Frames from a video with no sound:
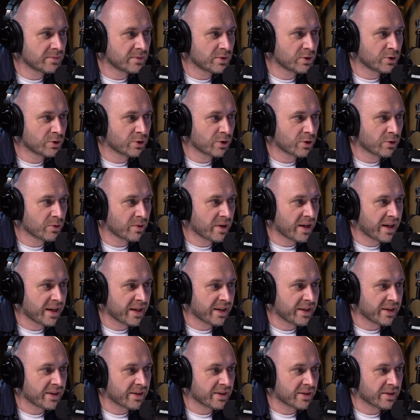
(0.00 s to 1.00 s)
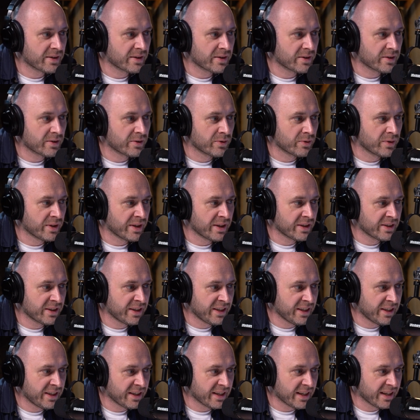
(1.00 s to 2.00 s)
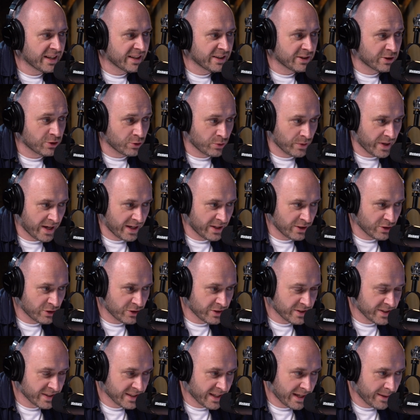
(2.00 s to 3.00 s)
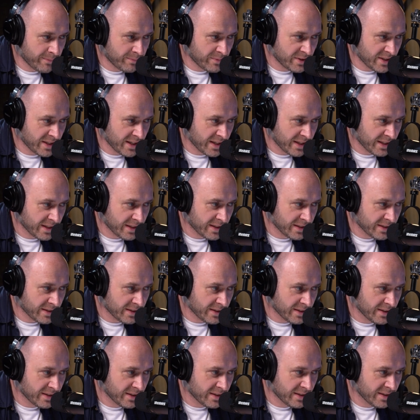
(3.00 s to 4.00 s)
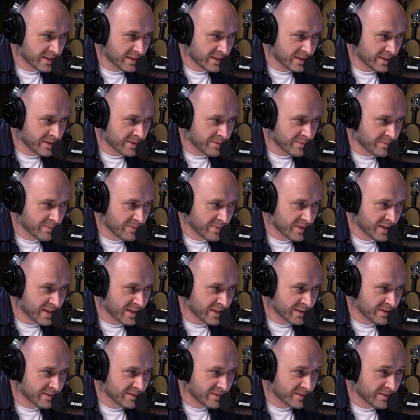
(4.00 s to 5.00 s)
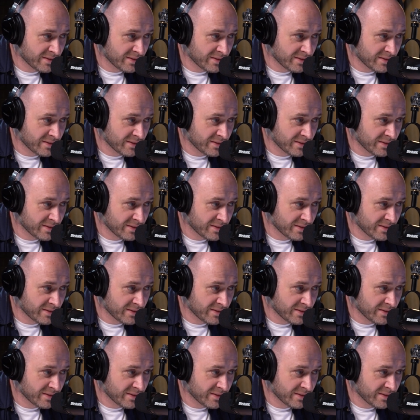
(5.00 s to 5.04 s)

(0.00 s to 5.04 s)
a really entrenched skeptic, then